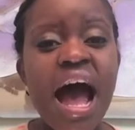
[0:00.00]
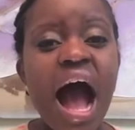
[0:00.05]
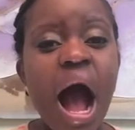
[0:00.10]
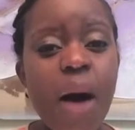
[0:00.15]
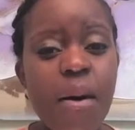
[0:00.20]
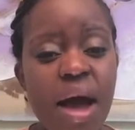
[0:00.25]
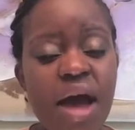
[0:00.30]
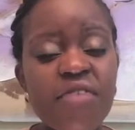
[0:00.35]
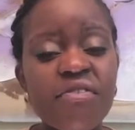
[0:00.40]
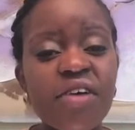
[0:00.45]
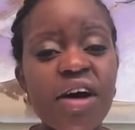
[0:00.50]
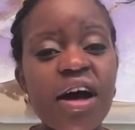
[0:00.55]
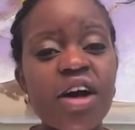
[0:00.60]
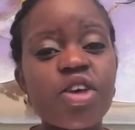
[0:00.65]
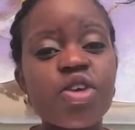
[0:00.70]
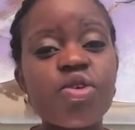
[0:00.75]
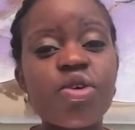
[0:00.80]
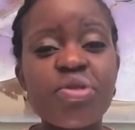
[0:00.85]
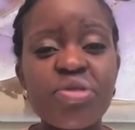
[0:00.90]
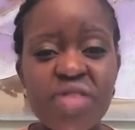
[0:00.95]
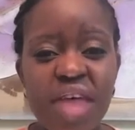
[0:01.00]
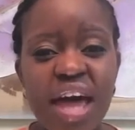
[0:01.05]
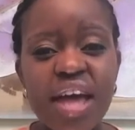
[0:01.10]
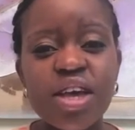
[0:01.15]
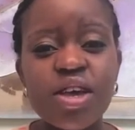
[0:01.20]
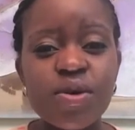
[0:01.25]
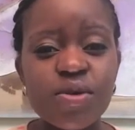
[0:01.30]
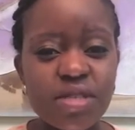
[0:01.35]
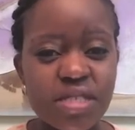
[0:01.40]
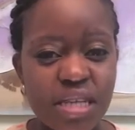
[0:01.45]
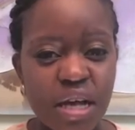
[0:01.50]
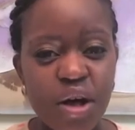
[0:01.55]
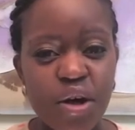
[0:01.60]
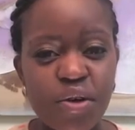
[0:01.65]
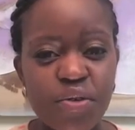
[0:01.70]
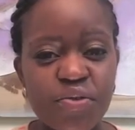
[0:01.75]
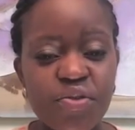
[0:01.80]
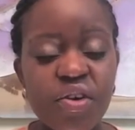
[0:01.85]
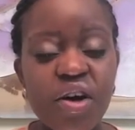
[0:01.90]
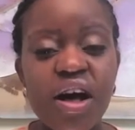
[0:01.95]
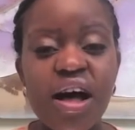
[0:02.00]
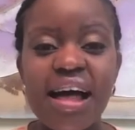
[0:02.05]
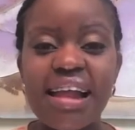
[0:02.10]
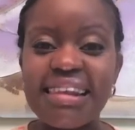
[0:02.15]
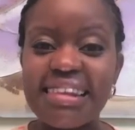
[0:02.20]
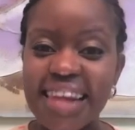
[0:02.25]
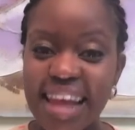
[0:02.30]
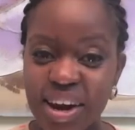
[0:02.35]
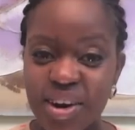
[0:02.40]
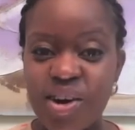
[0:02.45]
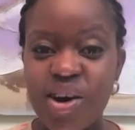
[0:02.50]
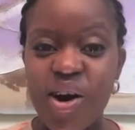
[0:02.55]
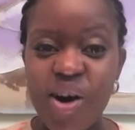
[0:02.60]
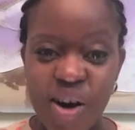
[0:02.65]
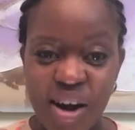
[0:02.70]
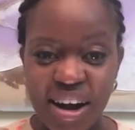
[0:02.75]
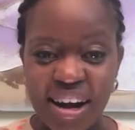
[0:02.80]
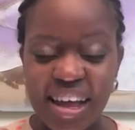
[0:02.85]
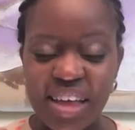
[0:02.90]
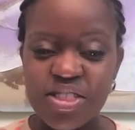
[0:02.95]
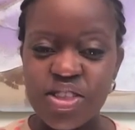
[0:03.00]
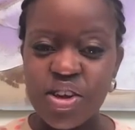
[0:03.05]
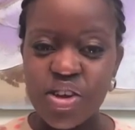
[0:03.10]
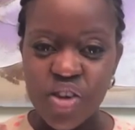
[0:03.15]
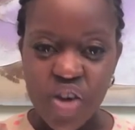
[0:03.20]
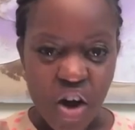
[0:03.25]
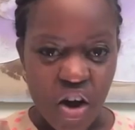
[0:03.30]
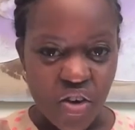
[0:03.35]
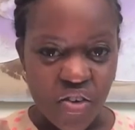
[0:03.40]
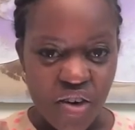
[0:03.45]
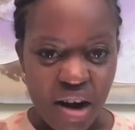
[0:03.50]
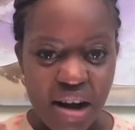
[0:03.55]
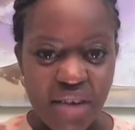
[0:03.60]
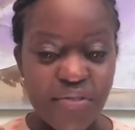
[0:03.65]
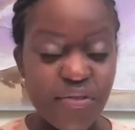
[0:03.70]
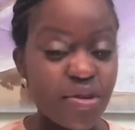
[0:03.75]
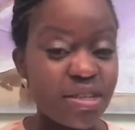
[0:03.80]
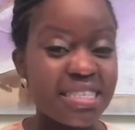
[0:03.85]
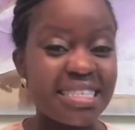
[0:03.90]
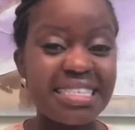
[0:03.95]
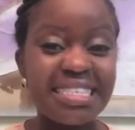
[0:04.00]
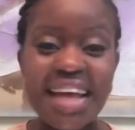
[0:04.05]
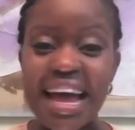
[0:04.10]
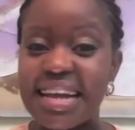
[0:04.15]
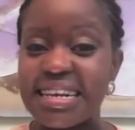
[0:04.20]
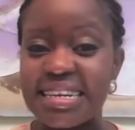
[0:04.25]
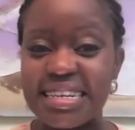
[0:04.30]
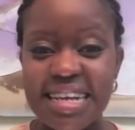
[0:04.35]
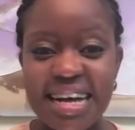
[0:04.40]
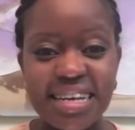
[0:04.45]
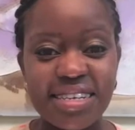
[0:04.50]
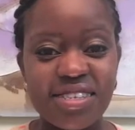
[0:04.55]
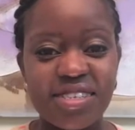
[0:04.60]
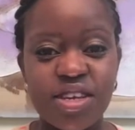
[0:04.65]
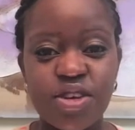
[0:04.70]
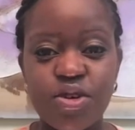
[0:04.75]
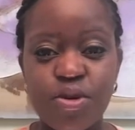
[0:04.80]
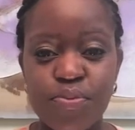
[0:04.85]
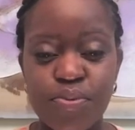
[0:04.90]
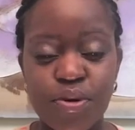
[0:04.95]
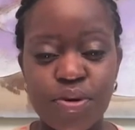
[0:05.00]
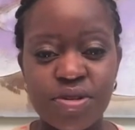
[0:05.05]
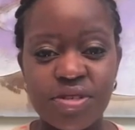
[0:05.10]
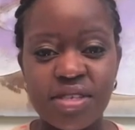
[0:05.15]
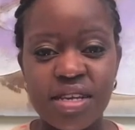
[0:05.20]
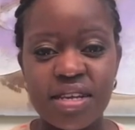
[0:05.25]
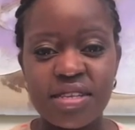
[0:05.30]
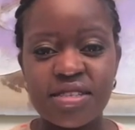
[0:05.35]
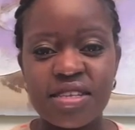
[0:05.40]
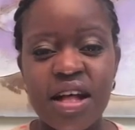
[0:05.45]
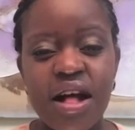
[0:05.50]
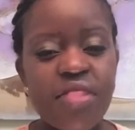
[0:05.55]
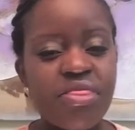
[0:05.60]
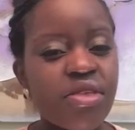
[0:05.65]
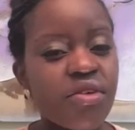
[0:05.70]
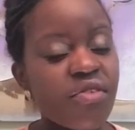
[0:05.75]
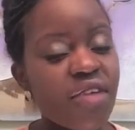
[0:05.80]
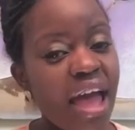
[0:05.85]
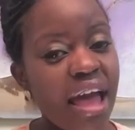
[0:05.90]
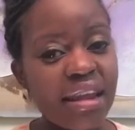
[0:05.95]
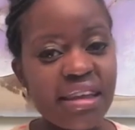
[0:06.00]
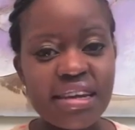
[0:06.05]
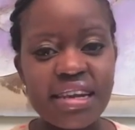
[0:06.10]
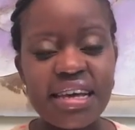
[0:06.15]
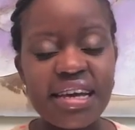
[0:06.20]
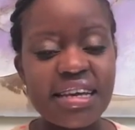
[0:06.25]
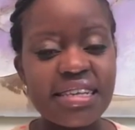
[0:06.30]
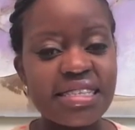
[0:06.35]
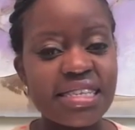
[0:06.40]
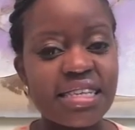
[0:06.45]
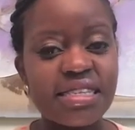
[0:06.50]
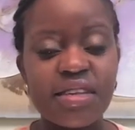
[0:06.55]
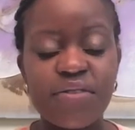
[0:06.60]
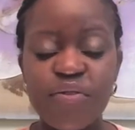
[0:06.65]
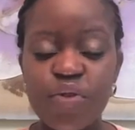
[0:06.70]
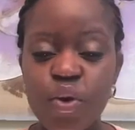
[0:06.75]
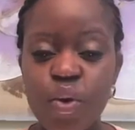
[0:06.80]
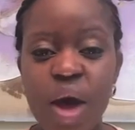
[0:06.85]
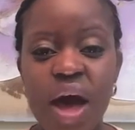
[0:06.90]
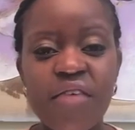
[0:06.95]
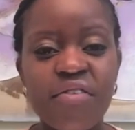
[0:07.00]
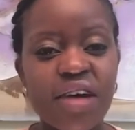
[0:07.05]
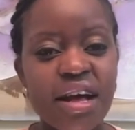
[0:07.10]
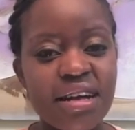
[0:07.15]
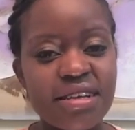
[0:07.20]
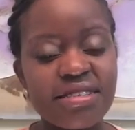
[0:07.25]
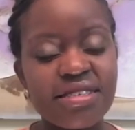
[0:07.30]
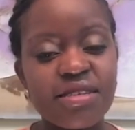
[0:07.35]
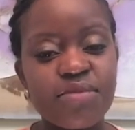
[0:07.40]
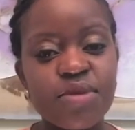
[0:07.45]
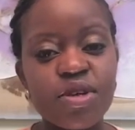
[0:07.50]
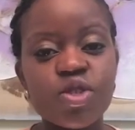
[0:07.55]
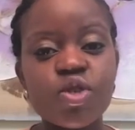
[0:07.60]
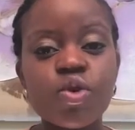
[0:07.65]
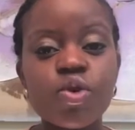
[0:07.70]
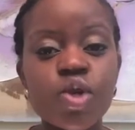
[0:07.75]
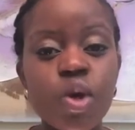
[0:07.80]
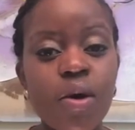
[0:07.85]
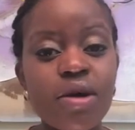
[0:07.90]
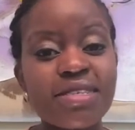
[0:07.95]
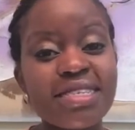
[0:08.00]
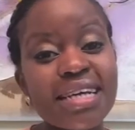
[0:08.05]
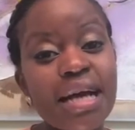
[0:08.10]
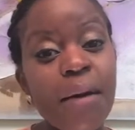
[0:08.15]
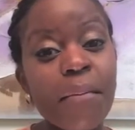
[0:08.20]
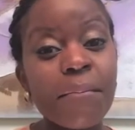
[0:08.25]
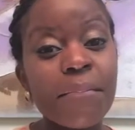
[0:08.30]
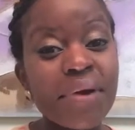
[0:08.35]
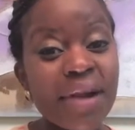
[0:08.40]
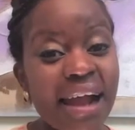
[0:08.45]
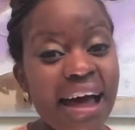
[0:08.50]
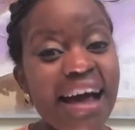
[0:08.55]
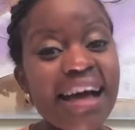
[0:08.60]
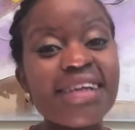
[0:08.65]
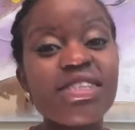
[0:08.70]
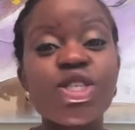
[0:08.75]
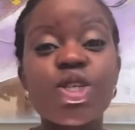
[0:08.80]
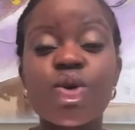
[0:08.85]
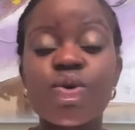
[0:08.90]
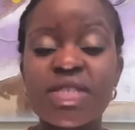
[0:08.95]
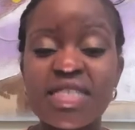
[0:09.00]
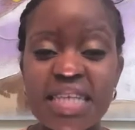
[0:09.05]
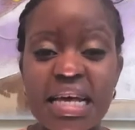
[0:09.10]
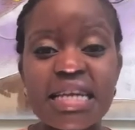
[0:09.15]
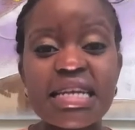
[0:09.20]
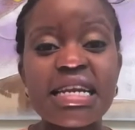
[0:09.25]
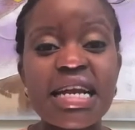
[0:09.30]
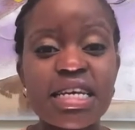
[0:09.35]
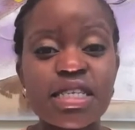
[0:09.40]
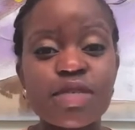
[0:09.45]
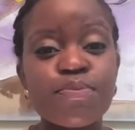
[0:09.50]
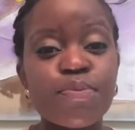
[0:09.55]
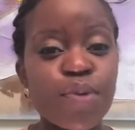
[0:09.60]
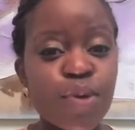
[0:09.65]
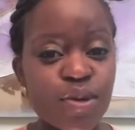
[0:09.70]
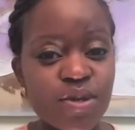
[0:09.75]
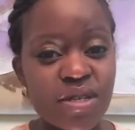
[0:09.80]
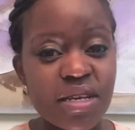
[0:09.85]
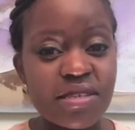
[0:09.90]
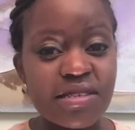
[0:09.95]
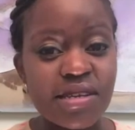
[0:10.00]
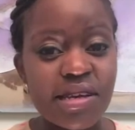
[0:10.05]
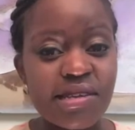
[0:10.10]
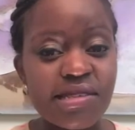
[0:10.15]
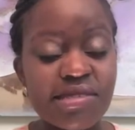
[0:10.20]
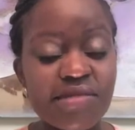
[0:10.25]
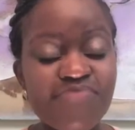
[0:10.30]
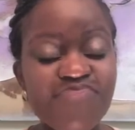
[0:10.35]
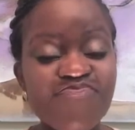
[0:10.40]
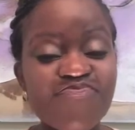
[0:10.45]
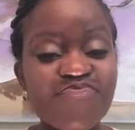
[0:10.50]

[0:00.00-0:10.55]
However, you'll thank yourself later on in the long run for standardizing your process. The reality is if you have customers who don't want to comply to your standardized processes,